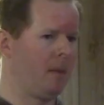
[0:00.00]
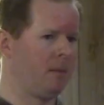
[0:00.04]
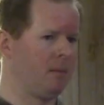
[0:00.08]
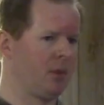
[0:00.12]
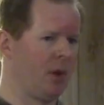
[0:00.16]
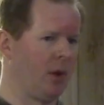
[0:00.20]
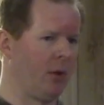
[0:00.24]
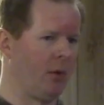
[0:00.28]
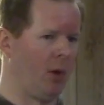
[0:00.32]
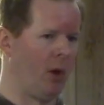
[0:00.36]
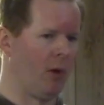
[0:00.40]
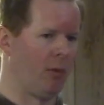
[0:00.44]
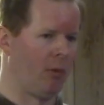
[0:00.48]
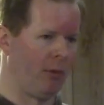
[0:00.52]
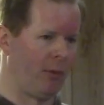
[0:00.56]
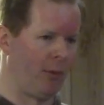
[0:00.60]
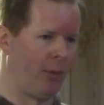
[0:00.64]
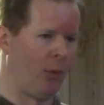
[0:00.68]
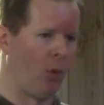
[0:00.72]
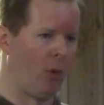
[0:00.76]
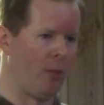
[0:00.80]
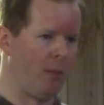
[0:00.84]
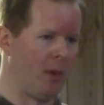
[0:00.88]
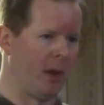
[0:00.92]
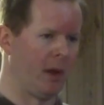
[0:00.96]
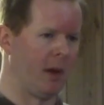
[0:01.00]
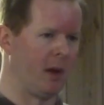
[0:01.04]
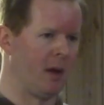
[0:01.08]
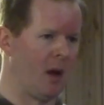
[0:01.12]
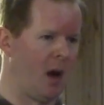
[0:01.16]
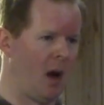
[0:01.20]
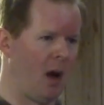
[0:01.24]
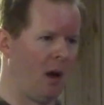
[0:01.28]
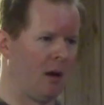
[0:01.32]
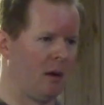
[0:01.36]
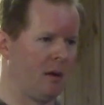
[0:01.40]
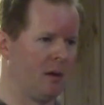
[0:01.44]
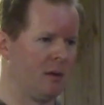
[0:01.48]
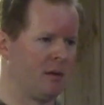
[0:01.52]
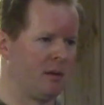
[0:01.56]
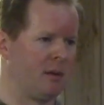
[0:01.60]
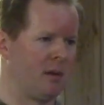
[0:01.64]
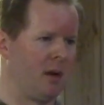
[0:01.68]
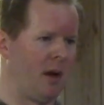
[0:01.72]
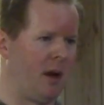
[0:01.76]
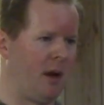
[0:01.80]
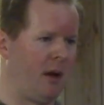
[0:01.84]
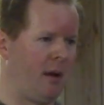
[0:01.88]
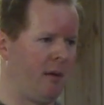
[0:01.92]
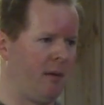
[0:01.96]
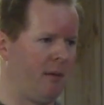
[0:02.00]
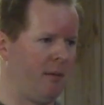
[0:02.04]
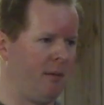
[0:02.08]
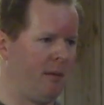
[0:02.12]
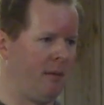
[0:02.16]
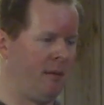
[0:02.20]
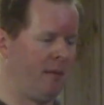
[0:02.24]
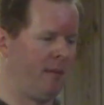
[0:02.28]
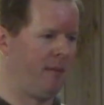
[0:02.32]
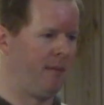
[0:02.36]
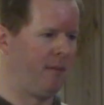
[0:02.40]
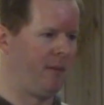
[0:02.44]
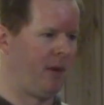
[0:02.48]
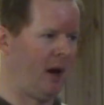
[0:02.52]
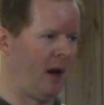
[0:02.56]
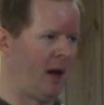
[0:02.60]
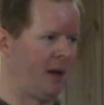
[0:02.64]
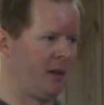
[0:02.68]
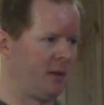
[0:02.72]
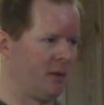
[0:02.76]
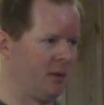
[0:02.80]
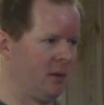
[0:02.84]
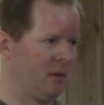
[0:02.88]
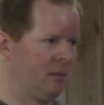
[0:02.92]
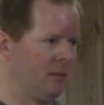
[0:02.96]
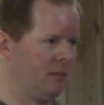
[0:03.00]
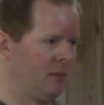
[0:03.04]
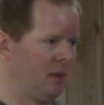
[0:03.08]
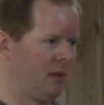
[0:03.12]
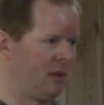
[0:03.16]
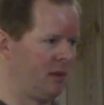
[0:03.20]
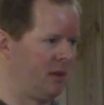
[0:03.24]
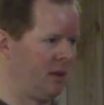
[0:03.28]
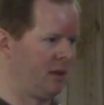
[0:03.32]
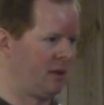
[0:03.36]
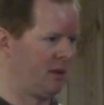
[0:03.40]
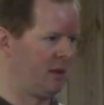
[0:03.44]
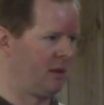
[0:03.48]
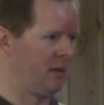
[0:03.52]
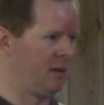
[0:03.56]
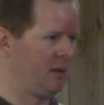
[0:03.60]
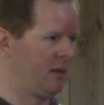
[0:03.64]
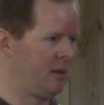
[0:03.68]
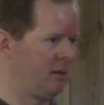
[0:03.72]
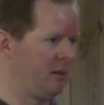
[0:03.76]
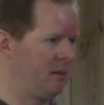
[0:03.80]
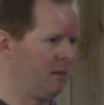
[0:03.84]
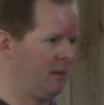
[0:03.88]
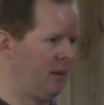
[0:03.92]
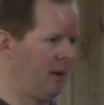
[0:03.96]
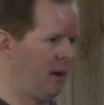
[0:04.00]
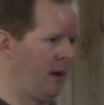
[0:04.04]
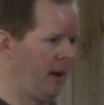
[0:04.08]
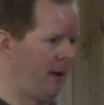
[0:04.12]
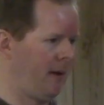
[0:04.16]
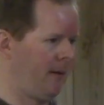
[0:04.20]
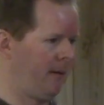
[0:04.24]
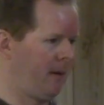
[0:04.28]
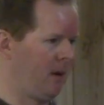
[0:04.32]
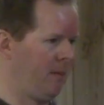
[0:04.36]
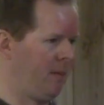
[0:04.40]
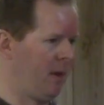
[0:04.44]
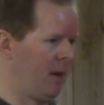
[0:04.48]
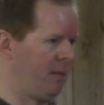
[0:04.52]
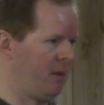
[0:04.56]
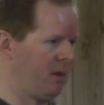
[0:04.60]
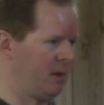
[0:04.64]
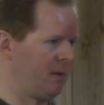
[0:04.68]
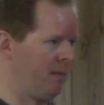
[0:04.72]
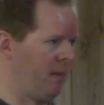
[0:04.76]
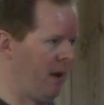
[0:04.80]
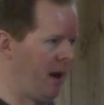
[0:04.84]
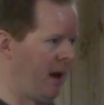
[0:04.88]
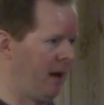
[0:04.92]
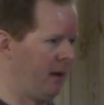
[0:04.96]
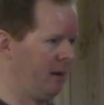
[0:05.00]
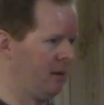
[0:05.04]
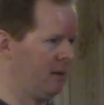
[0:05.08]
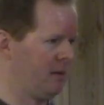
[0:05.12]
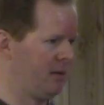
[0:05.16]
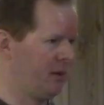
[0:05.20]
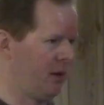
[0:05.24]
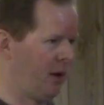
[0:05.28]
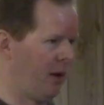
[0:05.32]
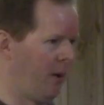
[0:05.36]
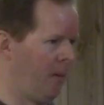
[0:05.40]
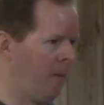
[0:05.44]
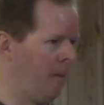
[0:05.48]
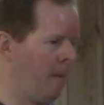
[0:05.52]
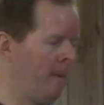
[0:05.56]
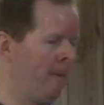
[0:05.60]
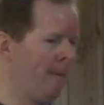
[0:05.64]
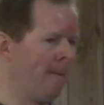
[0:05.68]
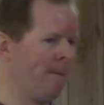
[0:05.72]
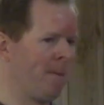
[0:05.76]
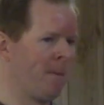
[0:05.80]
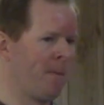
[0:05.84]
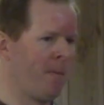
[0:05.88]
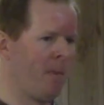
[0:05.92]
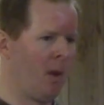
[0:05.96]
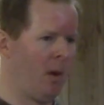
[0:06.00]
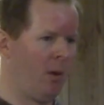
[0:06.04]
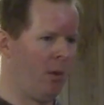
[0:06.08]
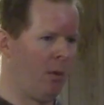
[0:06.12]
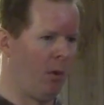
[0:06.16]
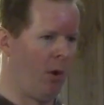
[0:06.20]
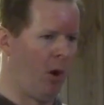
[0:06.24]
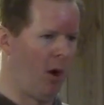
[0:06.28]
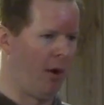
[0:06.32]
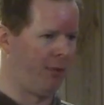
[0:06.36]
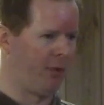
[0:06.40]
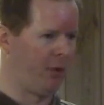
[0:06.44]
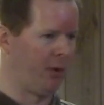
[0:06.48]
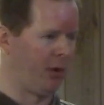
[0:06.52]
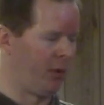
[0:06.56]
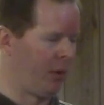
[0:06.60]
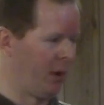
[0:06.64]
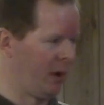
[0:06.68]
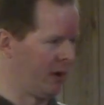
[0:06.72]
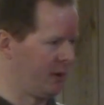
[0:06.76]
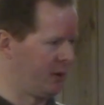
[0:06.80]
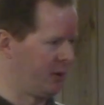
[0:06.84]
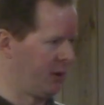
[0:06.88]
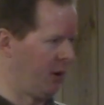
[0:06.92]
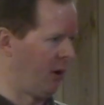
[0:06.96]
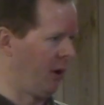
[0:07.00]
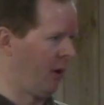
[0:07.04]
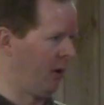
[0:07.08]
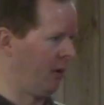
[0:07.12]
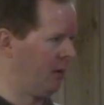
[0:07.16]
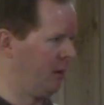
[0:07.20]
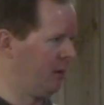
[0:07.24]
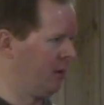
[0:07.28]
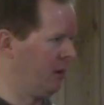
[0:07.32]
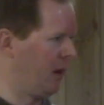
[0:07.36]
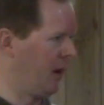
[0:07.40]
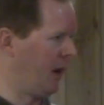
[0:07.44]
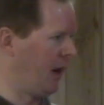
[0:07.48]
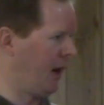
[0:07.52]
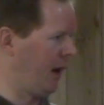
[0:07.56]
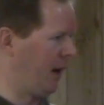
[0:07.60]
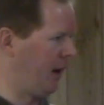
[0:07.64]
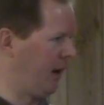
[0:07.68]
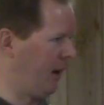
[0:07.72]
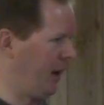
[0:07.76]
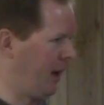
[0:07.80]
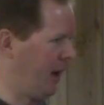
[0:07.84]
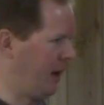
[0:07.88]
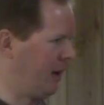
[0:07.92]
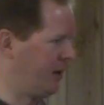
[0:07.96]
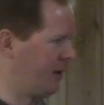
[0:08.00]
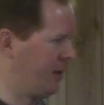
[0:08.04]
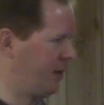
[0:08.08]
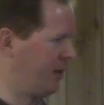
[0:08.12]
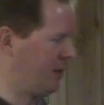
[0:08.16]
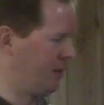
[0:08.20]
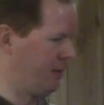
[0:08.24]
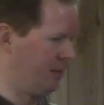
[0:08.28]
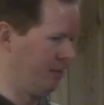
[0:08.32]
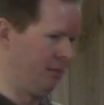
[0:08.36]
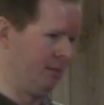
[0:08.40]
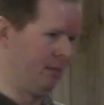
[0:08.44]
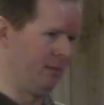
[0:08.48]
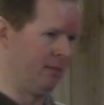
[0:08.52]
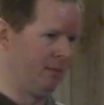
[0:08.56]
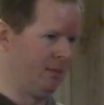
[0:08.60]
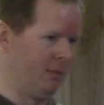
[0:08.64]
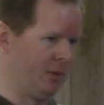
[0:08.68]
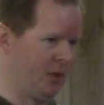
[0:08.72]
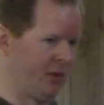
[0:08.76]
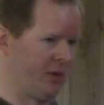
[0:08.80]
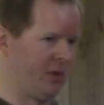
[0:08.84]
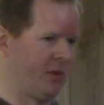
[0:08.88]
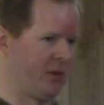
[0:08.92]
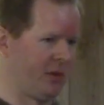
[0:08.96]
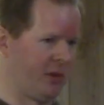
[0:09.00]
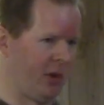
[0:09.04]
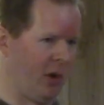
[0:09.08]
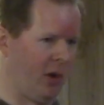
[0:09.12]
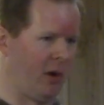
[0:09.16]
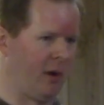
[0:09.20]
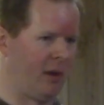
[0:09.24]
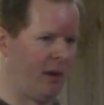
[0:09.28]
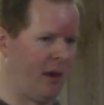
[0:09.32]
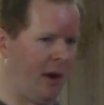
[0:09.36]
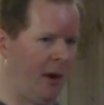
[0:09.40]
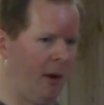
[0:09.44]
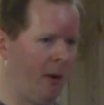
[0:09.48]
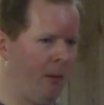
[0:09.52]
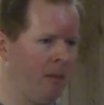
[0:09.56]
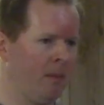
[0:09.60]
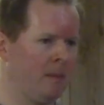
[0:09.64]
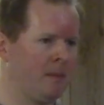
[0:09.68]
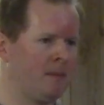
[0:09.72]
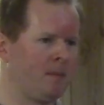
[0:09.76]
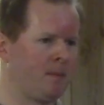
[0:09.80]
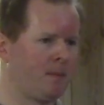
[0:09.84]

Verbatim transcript: total over four billion dollars of financial assistance commitments made. So we're off to a quick start. Uh, it's just a start, though,